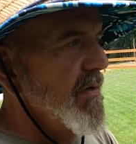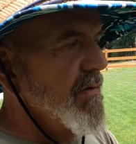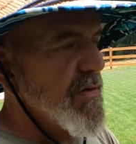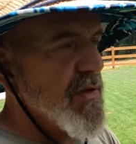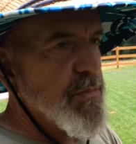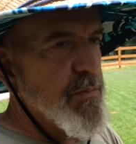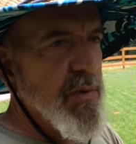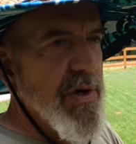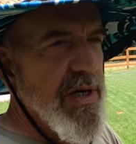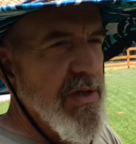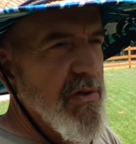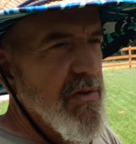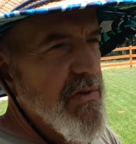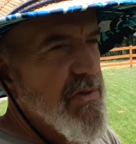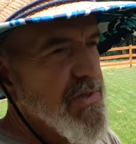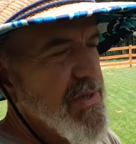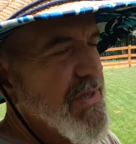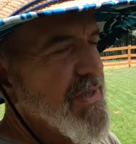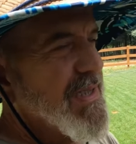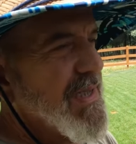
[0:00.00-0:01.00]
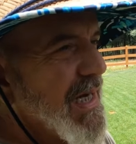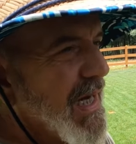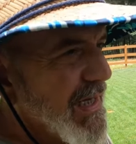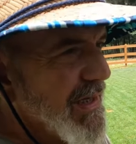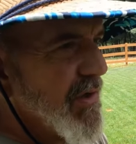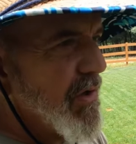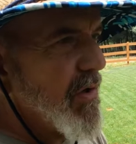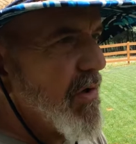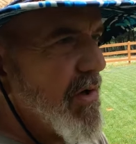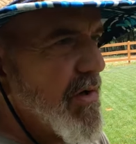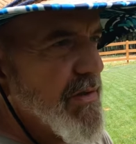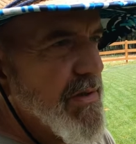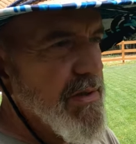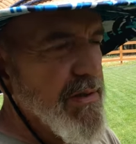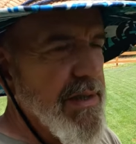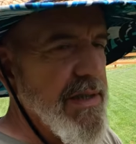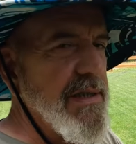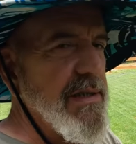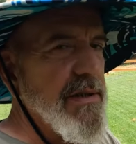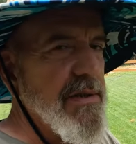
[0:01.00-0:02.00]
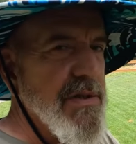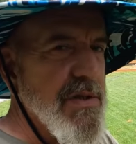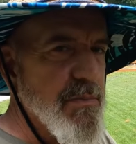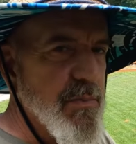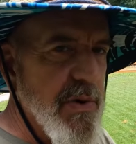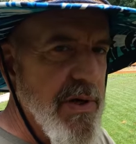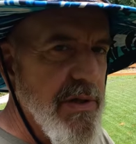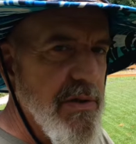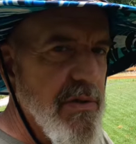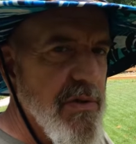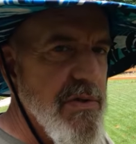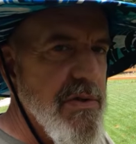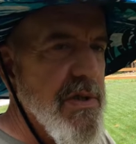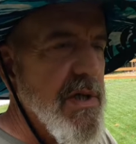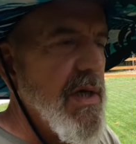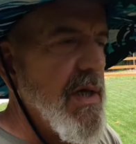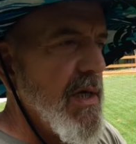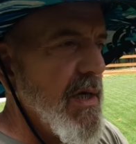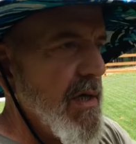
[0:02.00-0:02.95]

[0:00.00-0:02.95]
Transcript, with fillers: The sprinklers, it's kind of hard to link to the sprinklers.